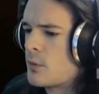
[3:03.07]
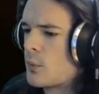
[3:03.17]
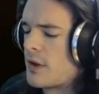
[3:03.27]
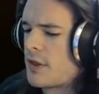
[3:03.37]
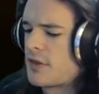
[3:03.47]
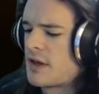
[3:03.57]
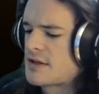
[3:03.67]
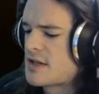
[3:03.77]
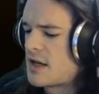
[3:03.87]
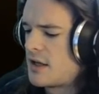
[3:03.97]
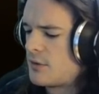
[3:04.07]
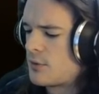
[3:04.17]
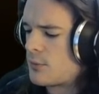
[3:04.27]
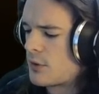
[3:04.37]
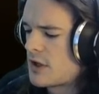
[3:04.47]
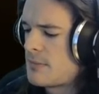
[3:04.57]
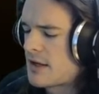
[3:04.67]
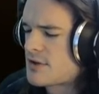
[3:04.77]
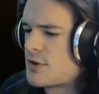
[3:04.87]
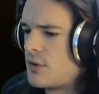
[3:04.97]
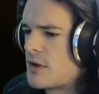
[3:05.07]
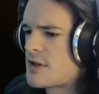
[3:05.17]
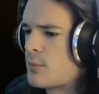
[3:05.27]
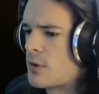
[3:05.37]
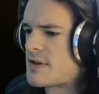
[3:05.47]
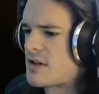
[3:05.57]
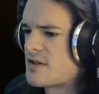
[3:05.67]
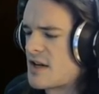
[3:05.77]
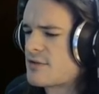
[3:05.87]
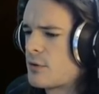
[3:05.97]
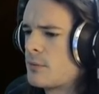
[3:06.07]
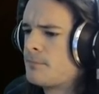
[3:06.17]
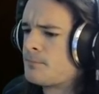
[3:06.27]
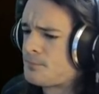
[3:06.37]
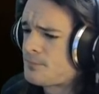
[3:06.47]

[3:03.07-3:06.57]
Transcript: One of the things that really makes your units more successful